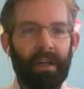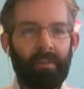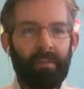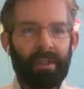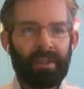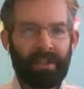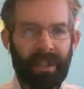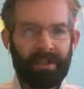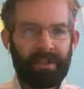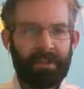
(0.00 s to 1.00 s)

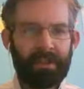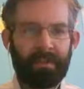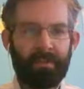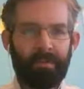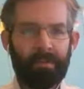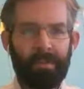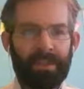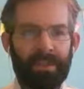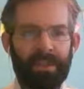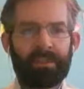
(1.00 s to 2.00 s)
instrumental, and
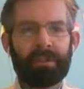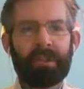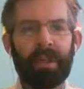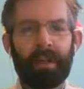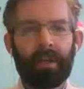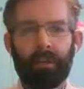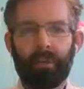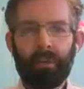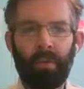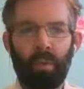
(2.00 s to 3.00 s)
prepositional.
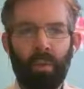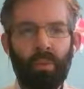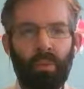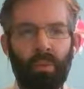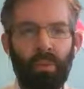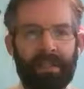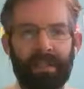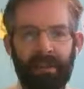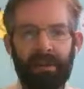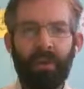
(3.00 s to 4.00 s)
Is
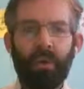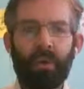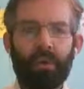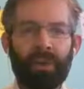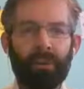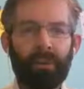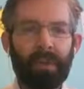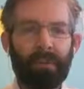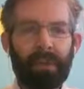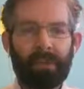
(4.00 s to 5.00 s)
there an order that you would recommend?